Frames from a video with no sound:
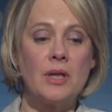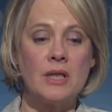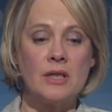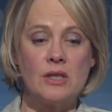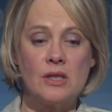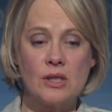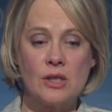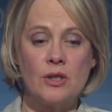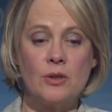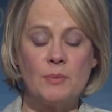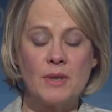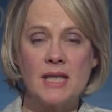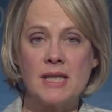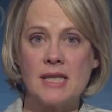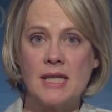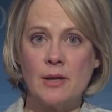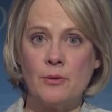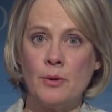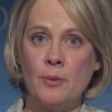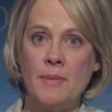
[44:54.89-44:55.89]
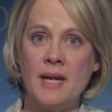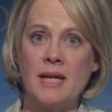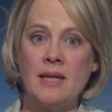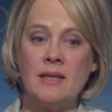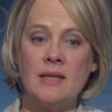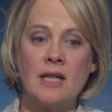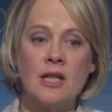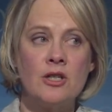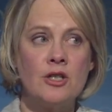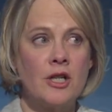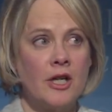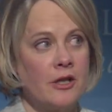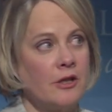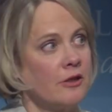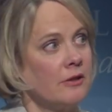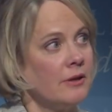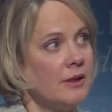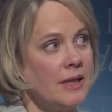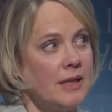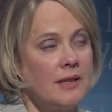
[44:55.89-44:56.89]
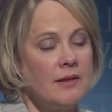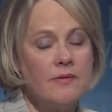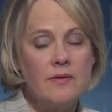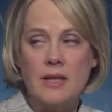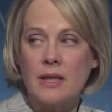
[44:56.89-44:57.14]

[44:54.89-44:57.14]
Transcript: concerned because they were making the kindergartner leave